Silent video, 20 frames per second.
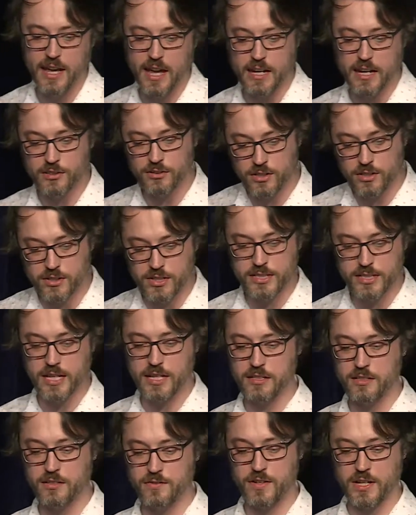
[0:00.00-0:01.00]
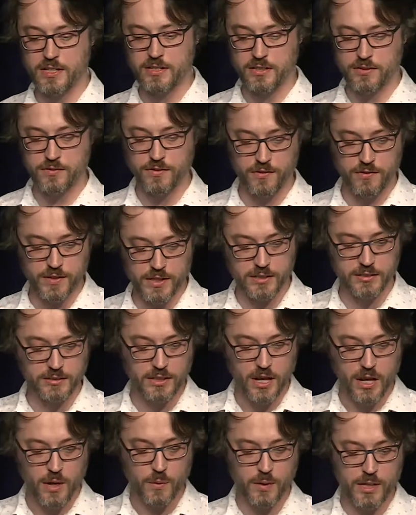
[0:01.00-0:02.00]
and as long as that interface is fulfilled,
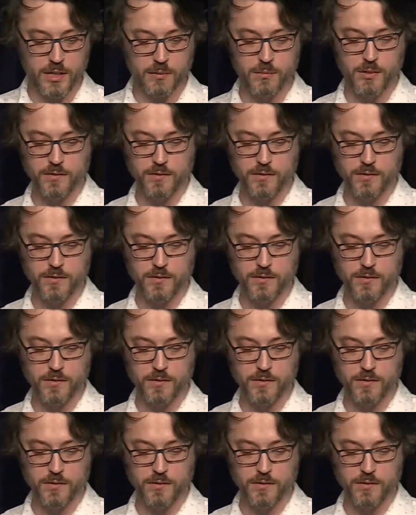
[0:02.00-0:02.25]
we can